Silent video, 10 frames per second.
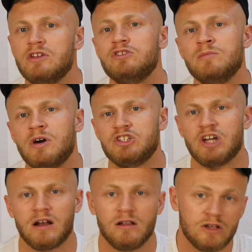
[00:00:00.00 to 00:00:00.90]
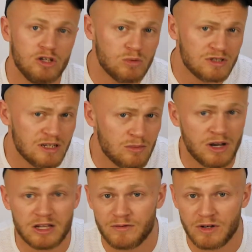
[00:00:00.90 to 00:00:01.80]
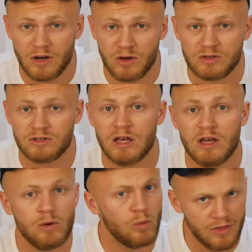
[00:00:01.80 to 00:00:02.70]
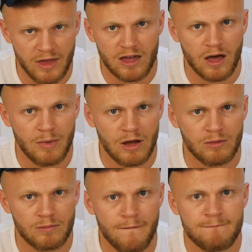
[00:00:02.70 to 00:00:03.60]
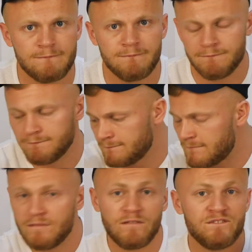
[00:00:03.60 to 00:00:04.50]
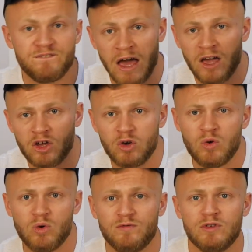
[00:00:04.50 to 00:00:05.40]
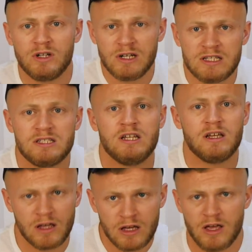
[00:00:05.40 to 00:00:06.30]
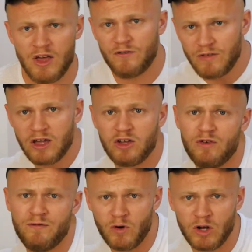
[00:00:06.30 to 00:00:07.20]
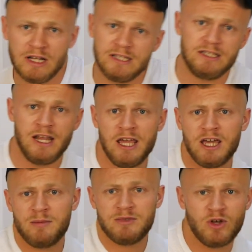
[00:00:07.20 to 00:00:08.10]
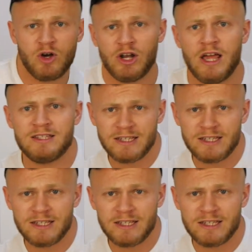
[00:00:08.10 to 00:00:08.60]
to my channel, you will see my next videos when they come out. Thank you for listening. Thank you for listening. I'm so crazy,